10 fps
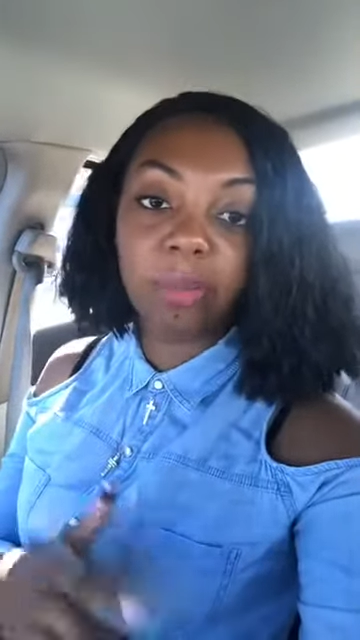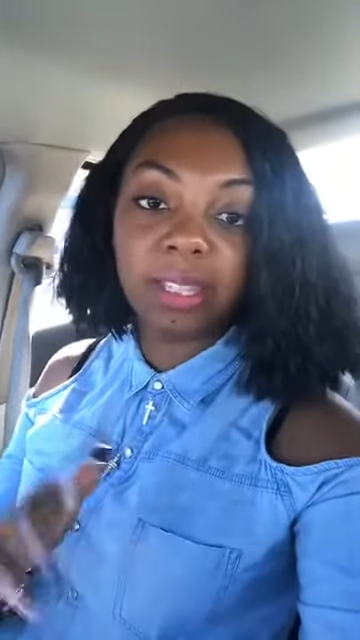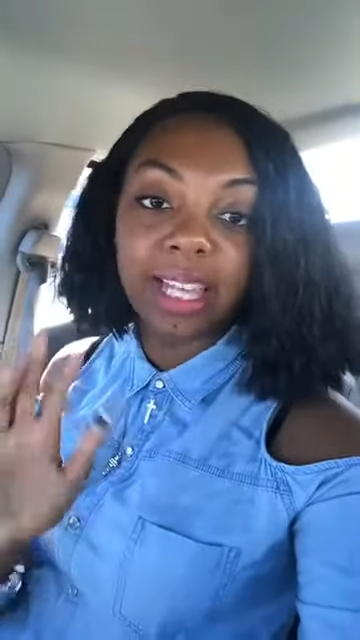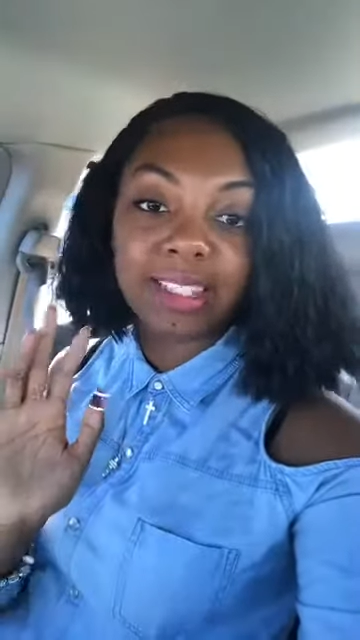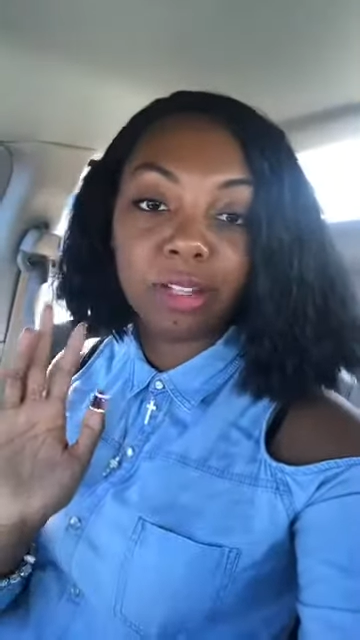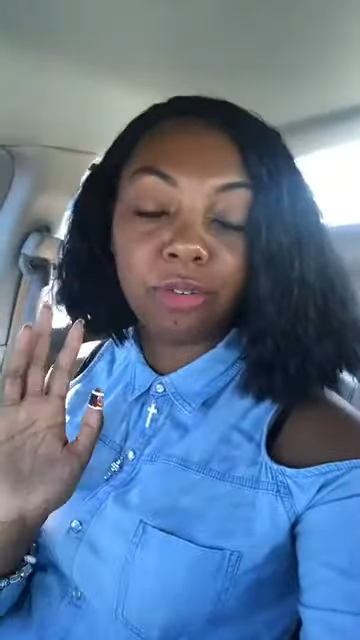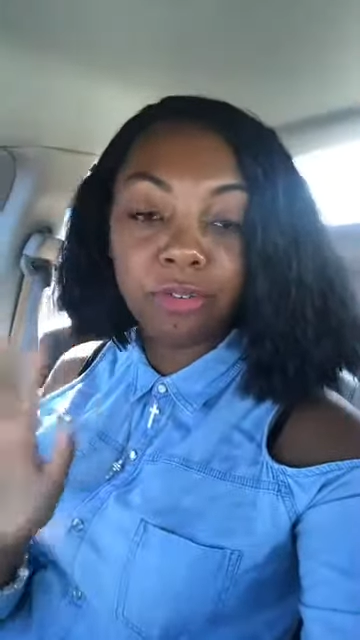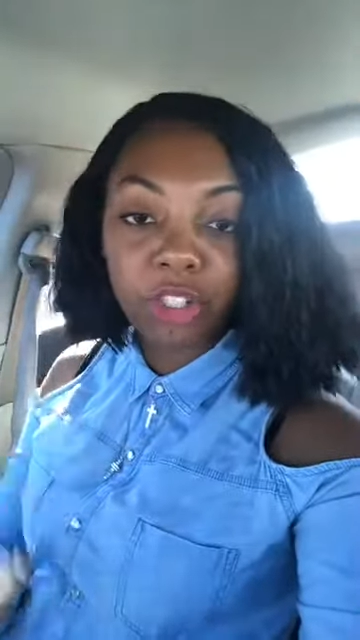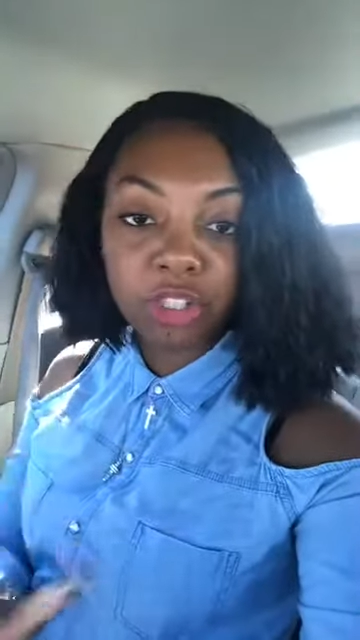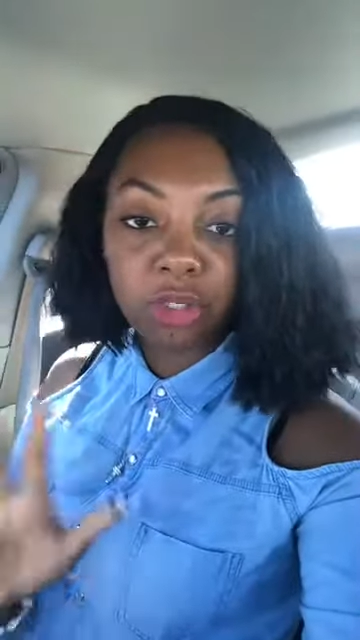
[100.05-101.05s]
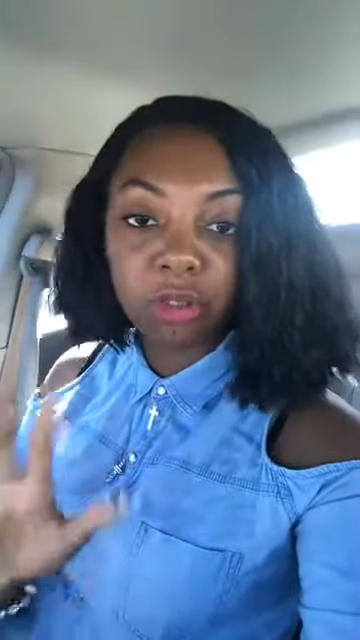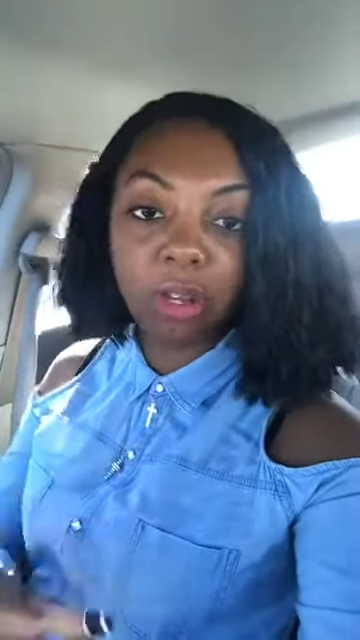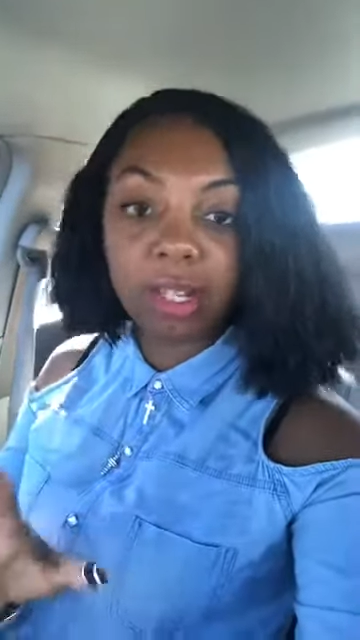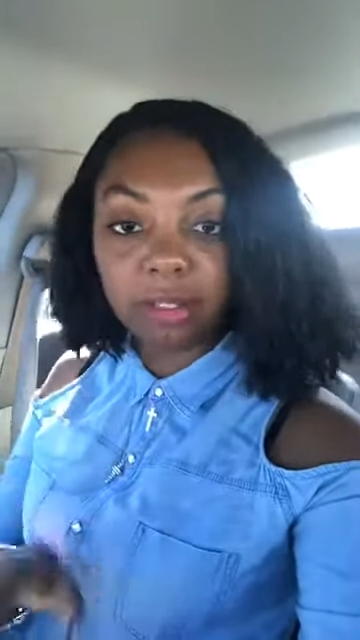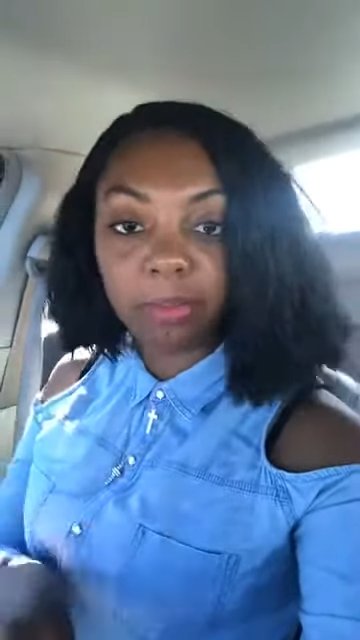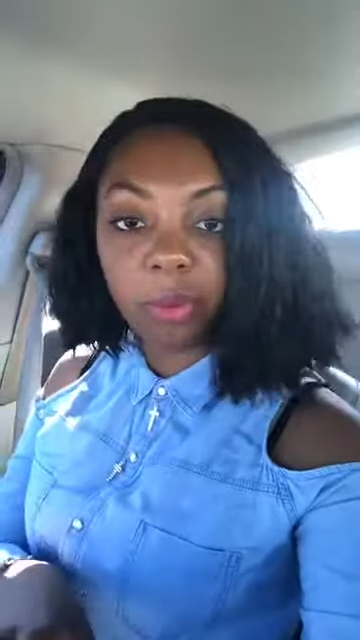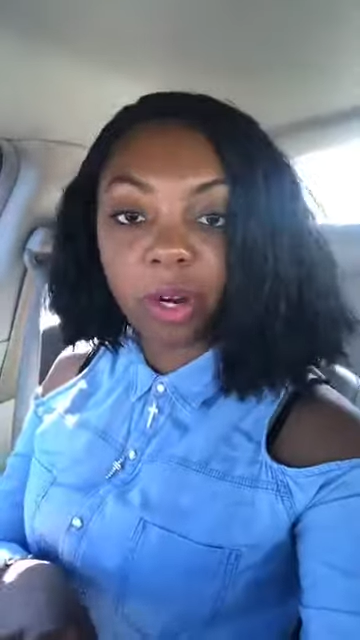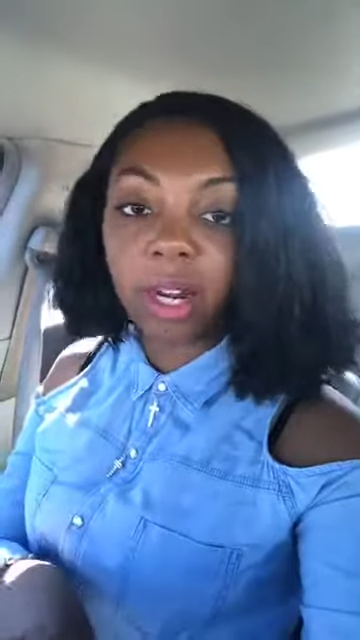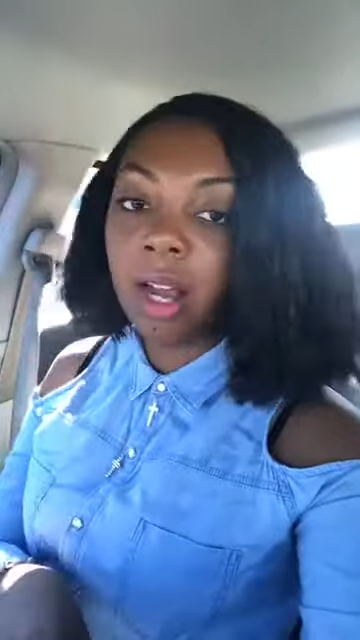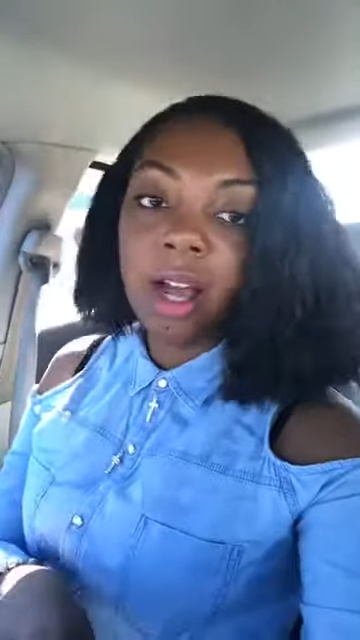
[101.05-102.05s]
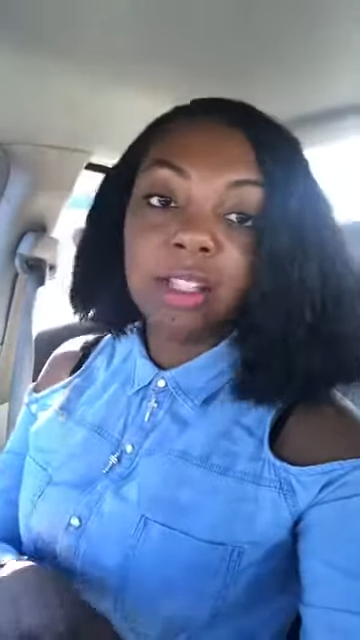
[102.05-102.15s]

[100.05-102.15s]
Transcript: but that's the official credit report.